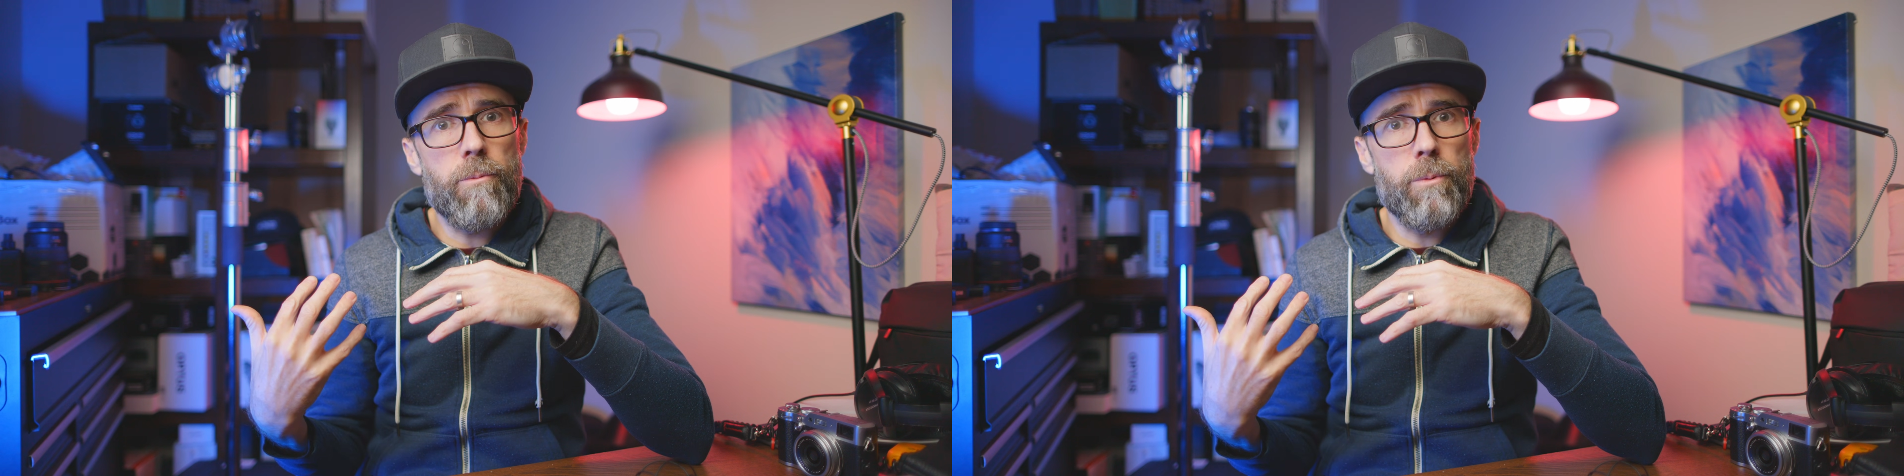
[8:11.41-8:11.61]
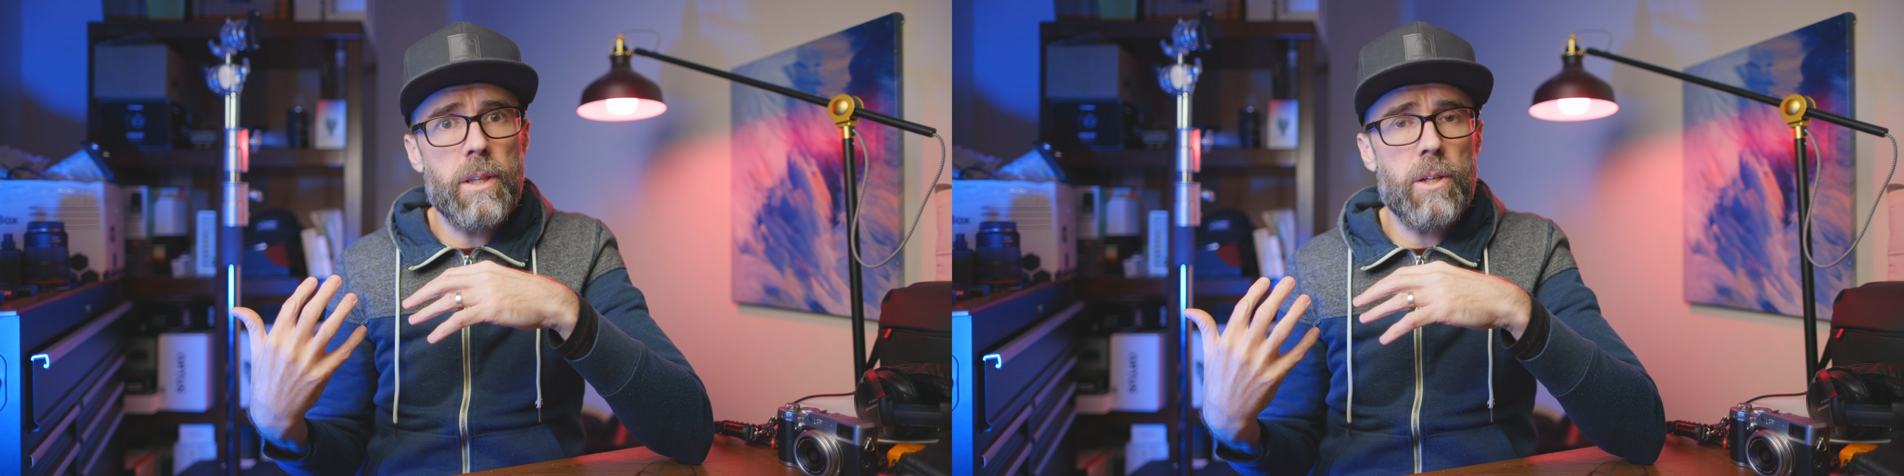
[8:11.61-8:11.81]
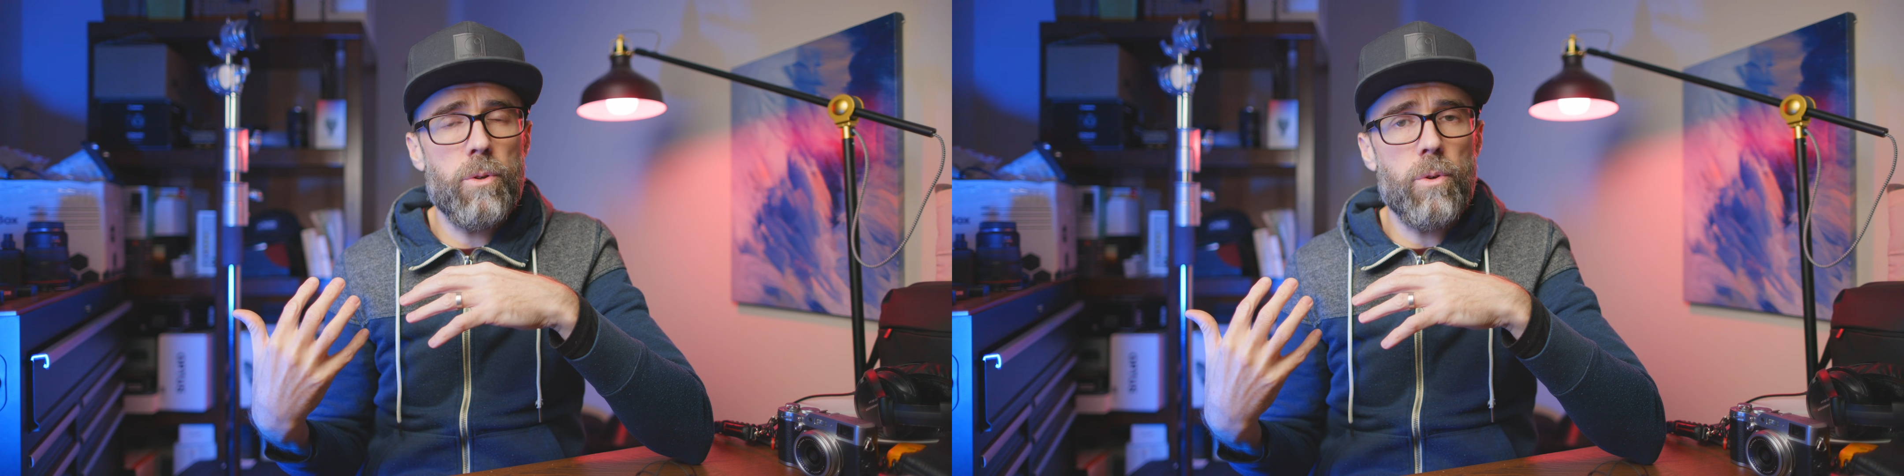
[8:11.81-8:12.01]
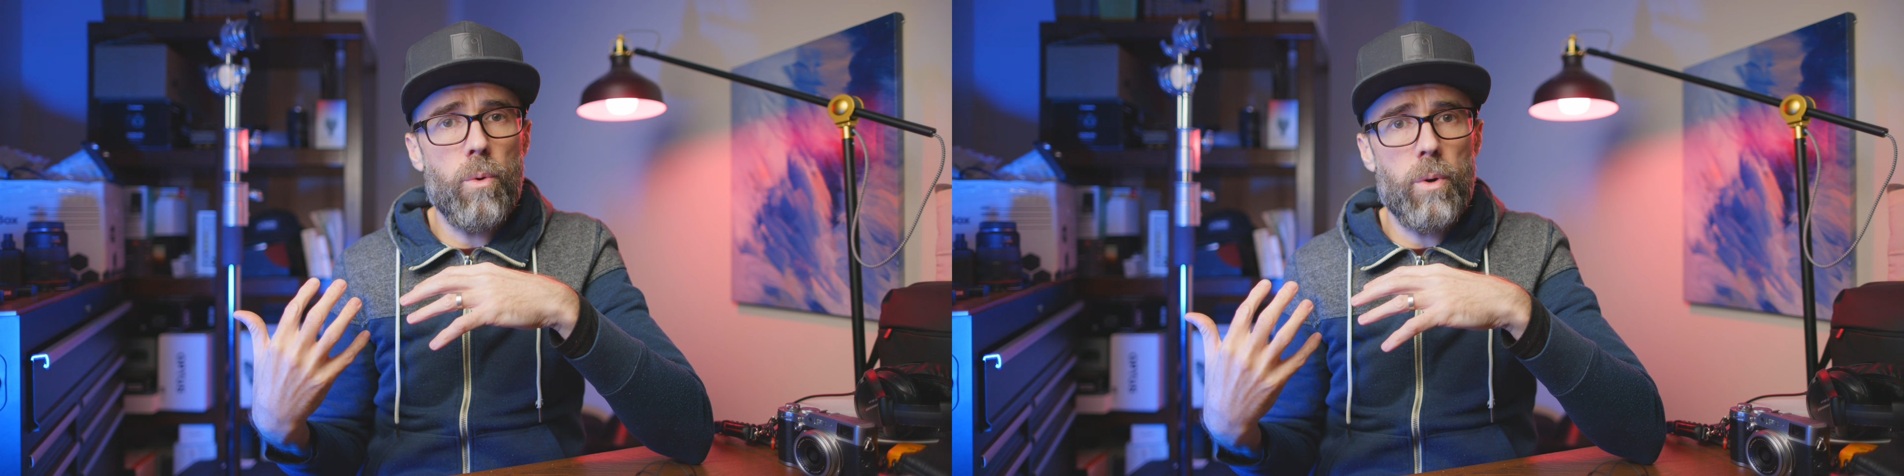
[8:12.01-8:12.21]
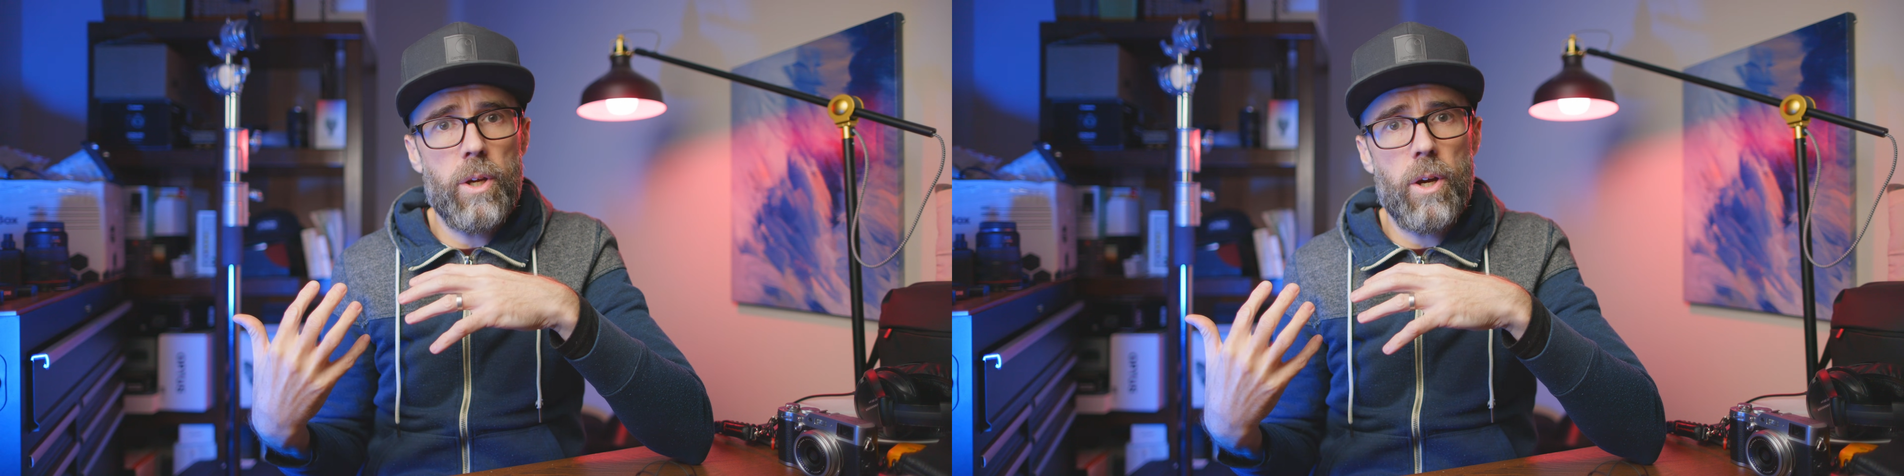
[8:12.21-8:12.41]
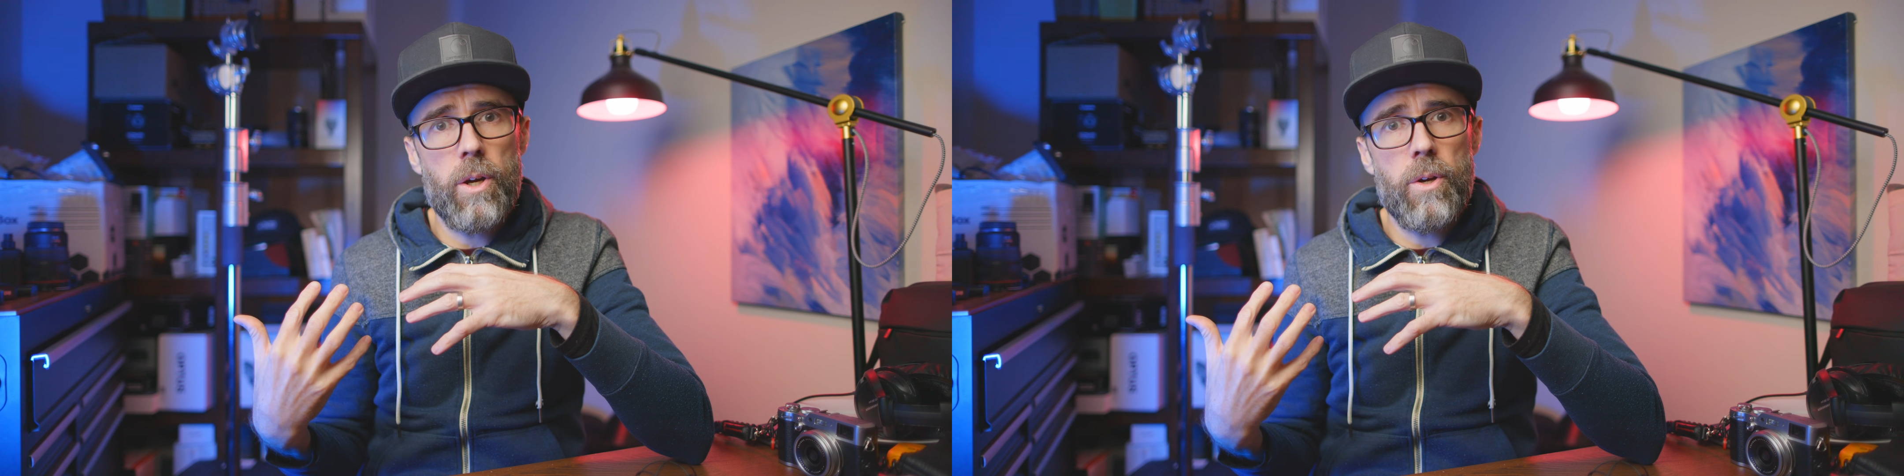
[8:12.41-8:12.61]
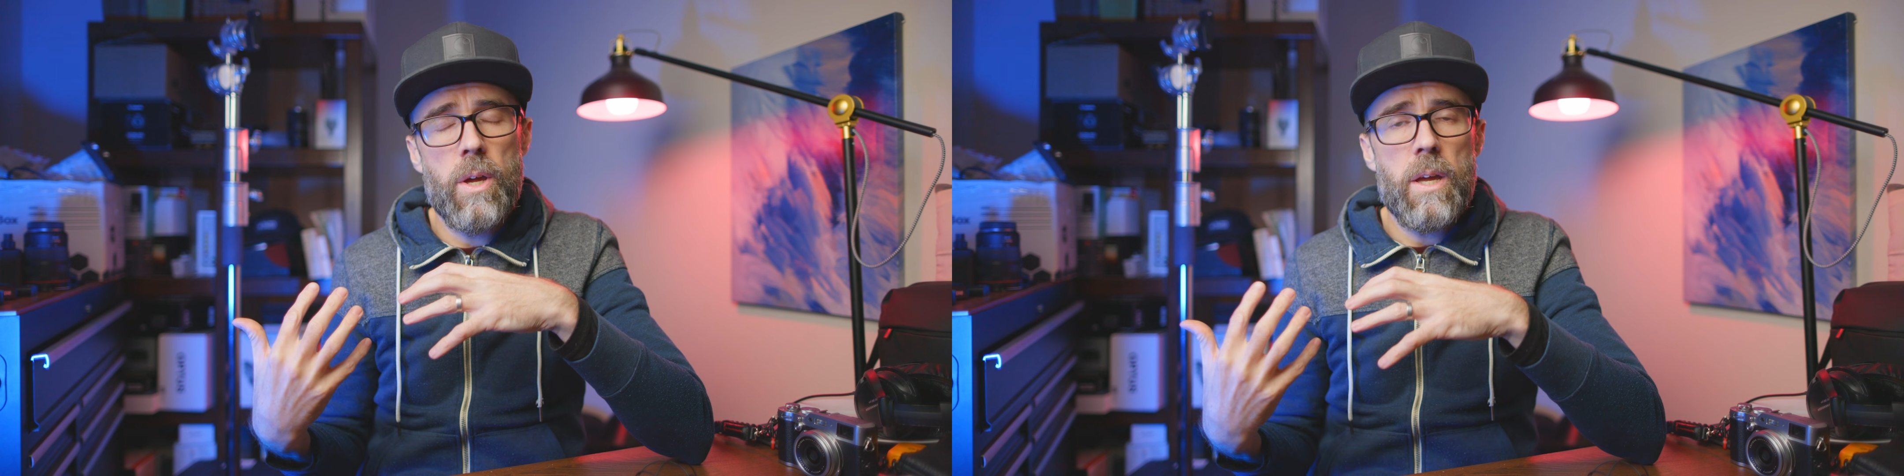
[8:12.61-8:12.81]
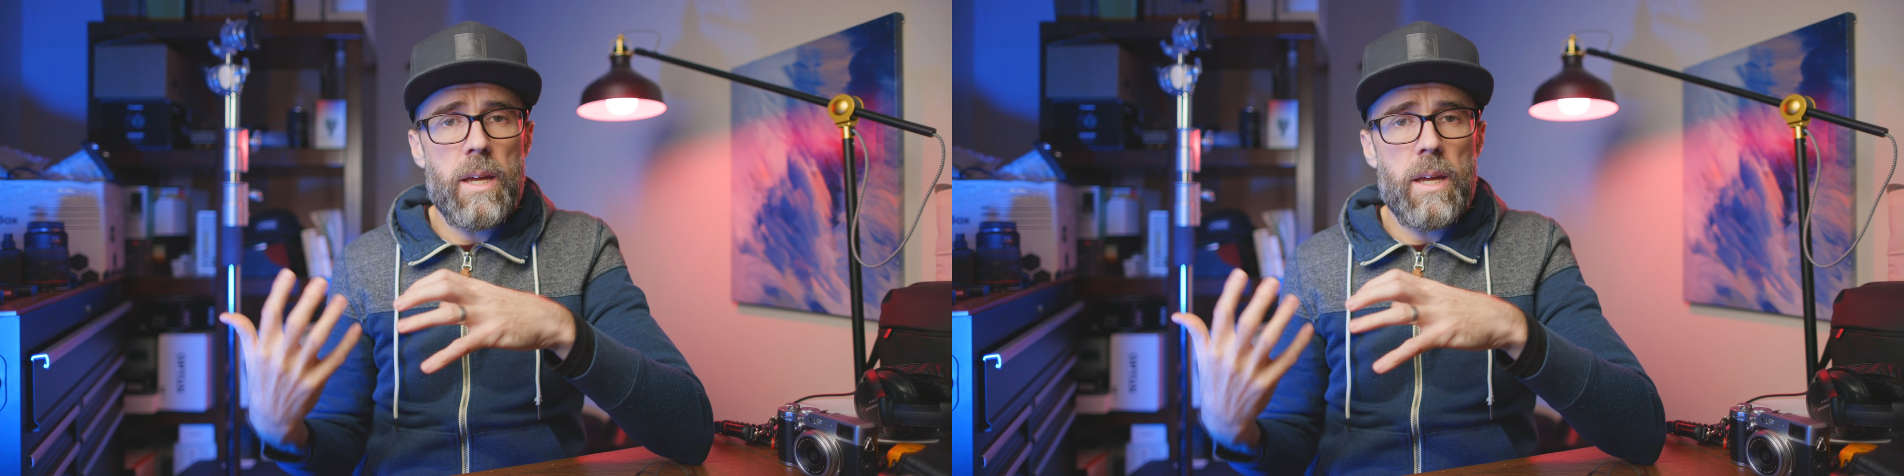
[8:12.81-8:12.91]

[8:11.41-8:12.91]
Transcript: really good audio